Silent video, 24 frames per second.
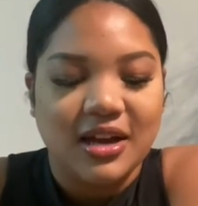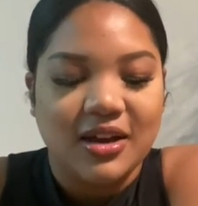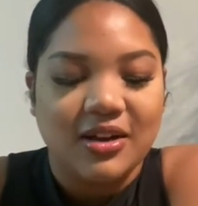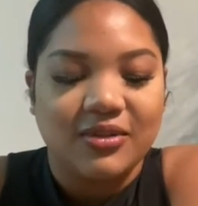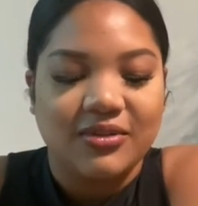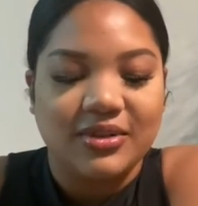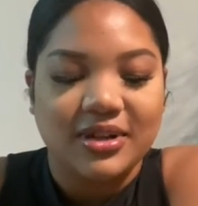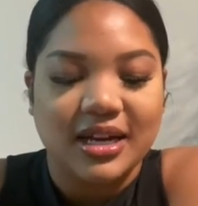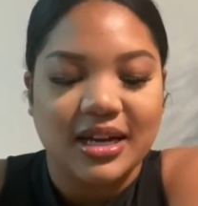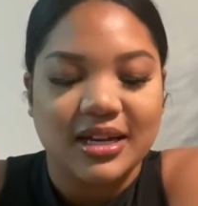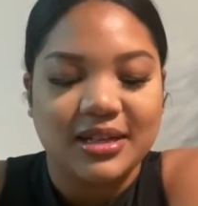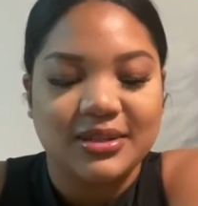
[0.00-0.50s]

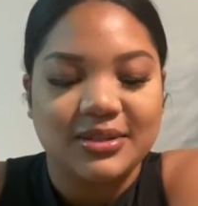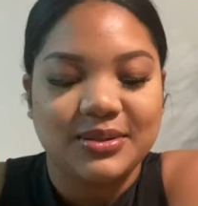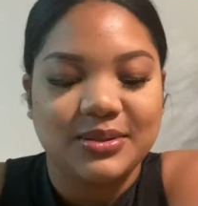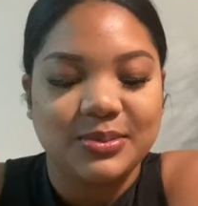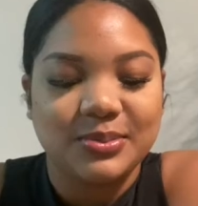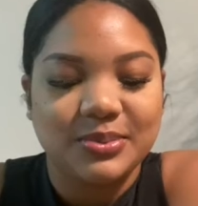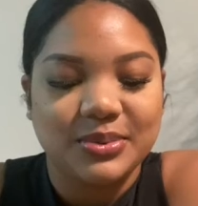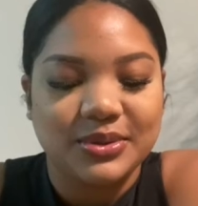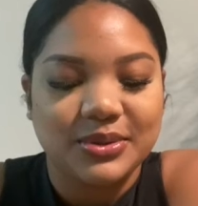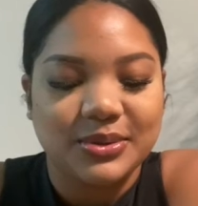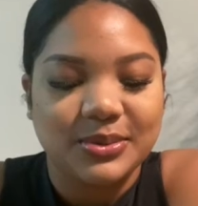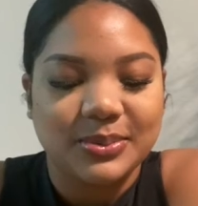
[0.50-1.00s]
We got
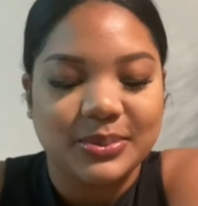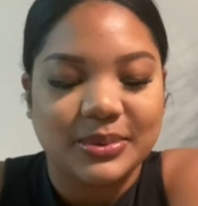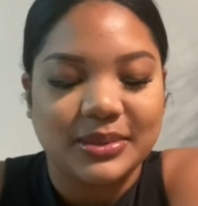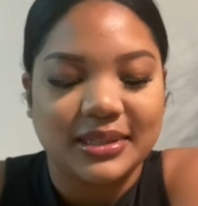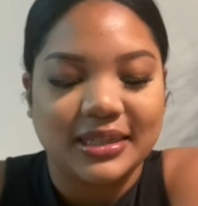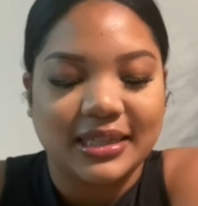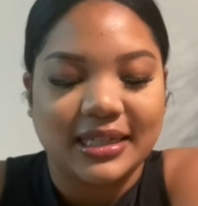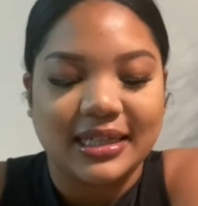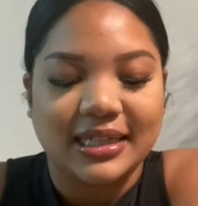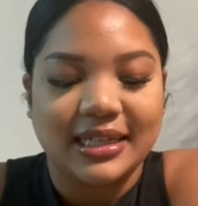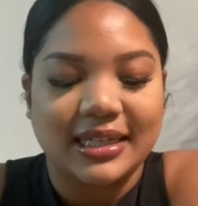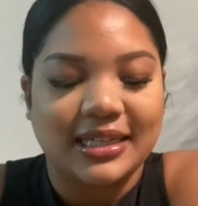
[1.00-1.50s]
super, super
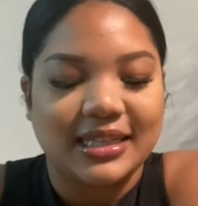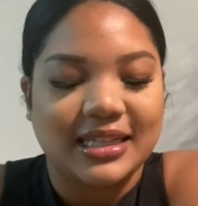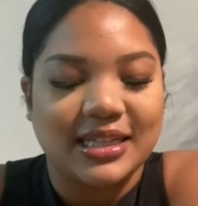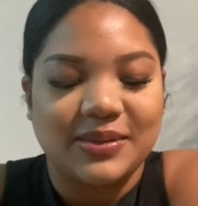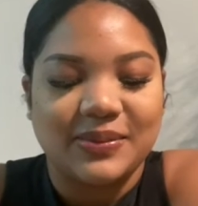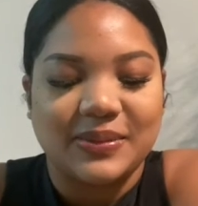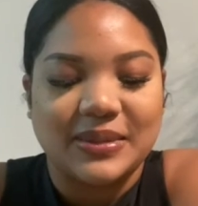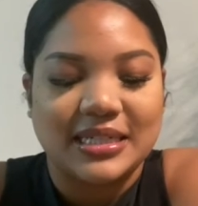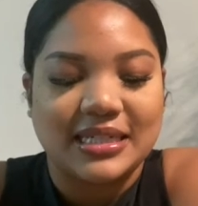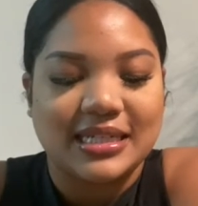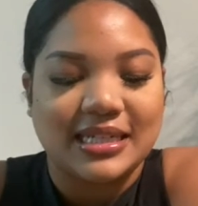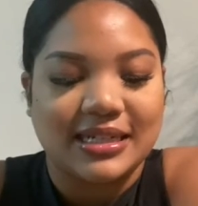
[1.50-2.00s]
lit and then
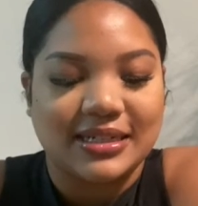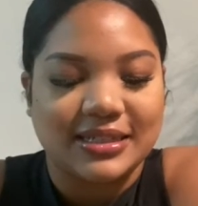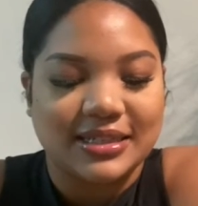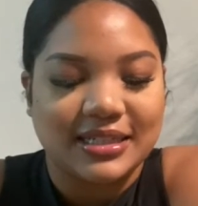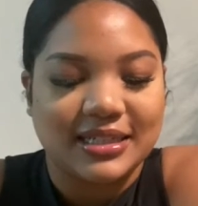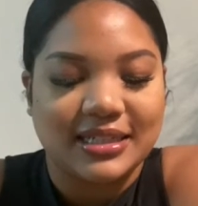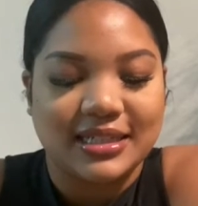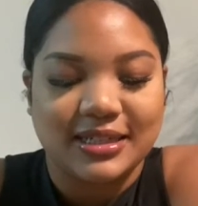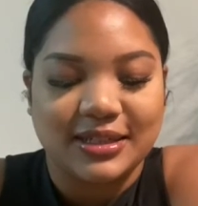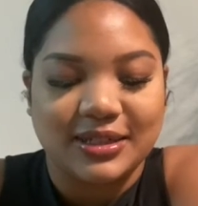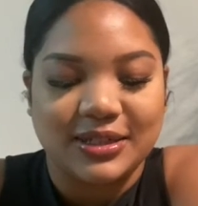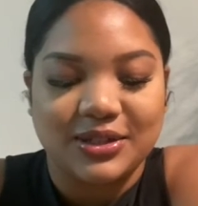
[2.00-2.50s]
went
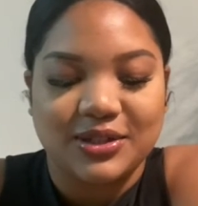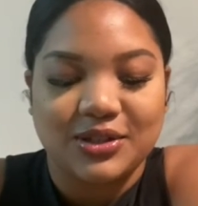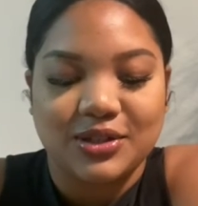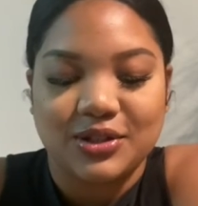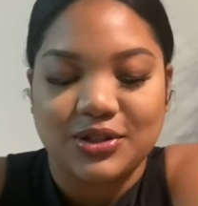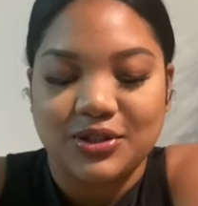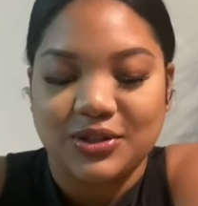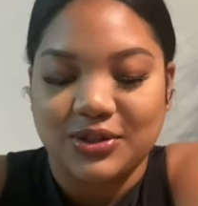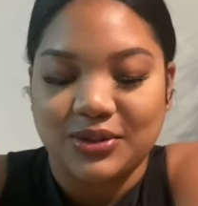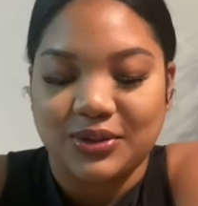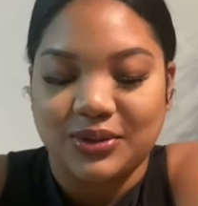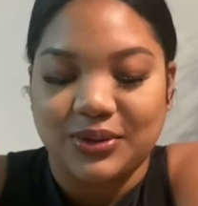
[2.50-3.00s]
downstairs
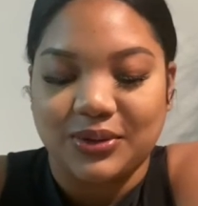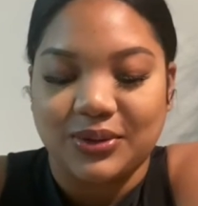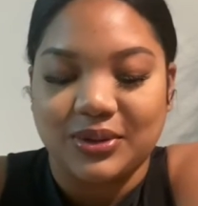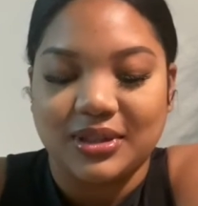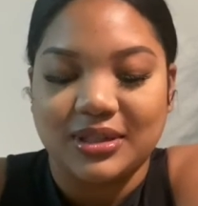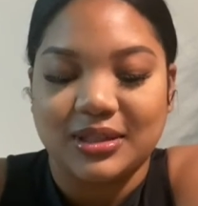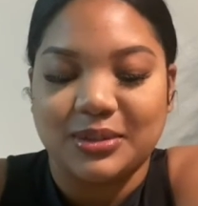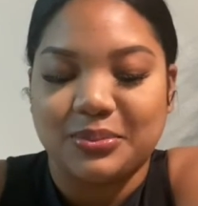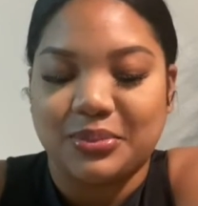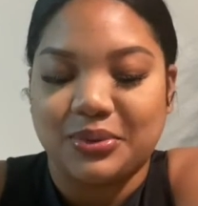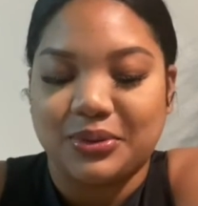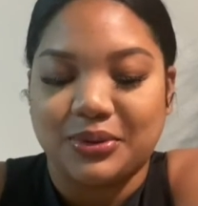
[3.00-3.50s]
to
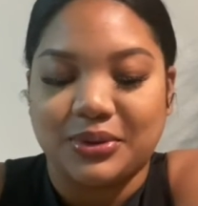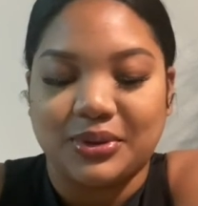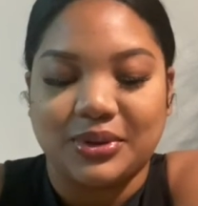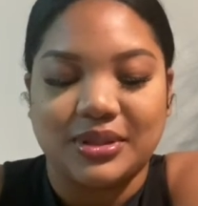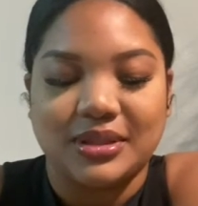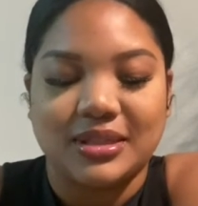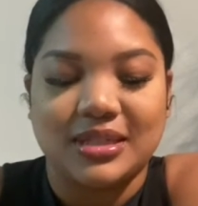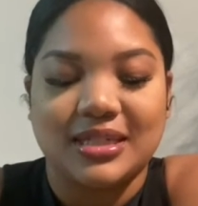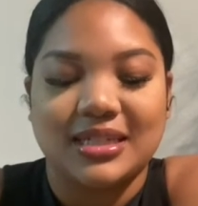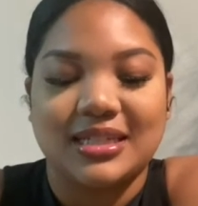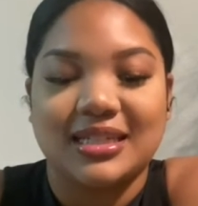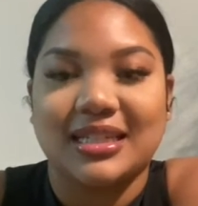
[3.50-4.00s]
the pool
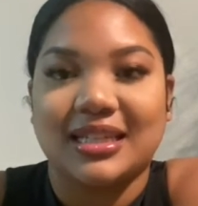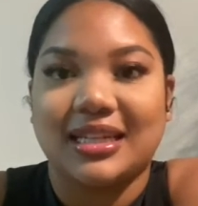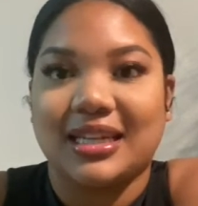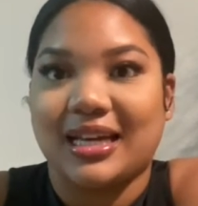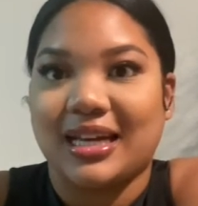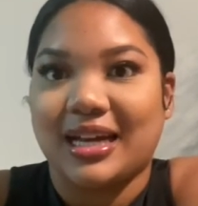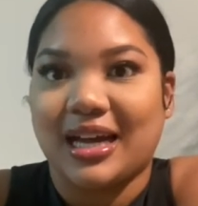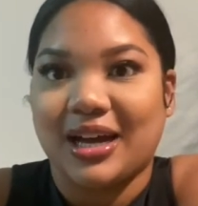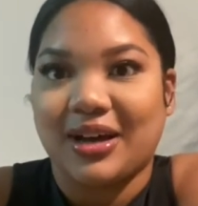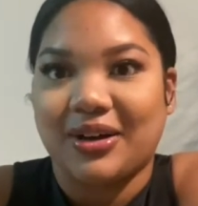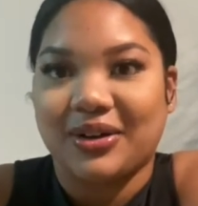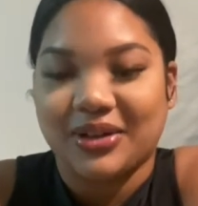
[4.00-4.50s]
just to lay
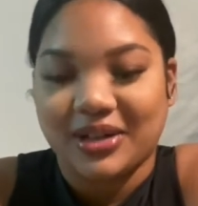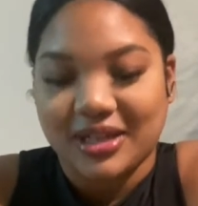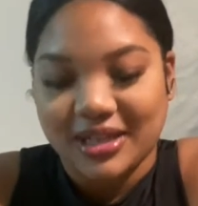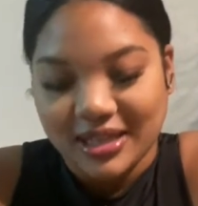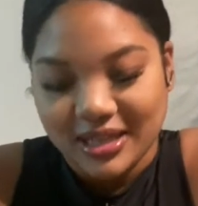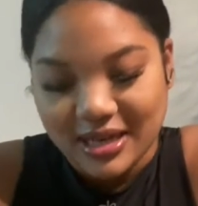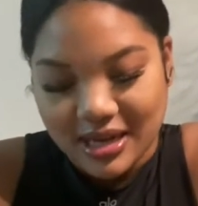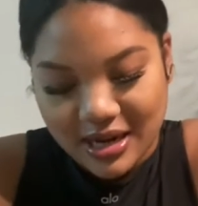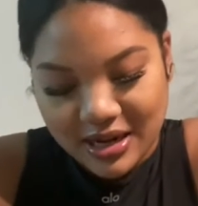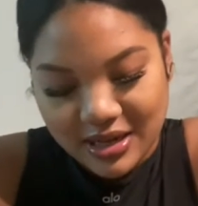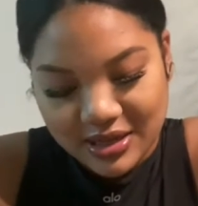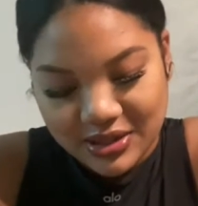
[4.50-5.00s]
out
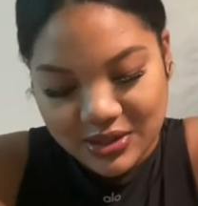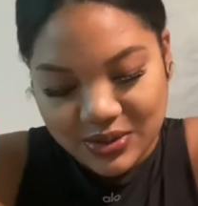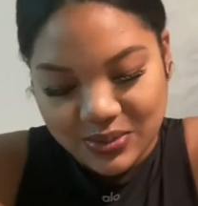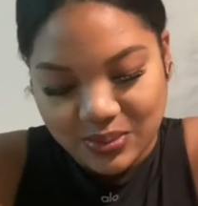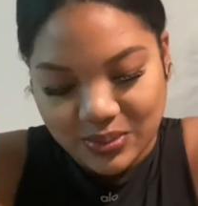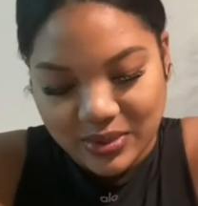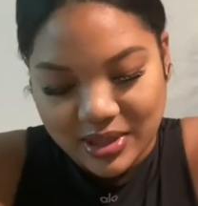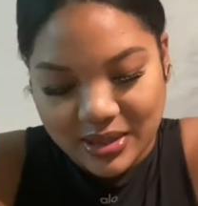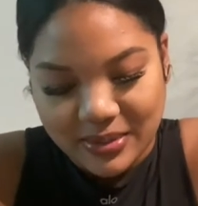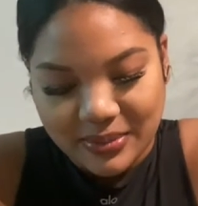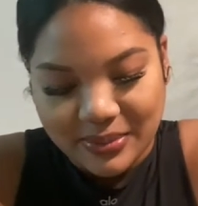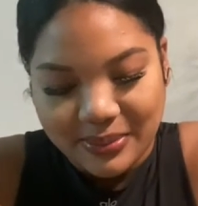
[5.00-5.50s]
and
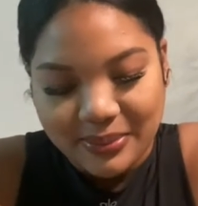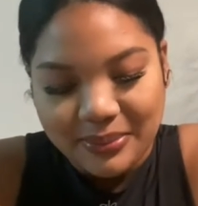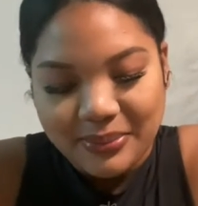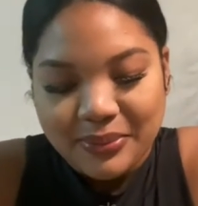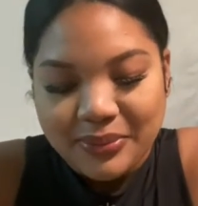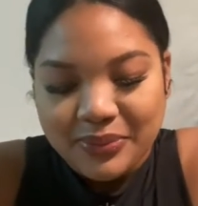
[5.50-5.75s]
swim.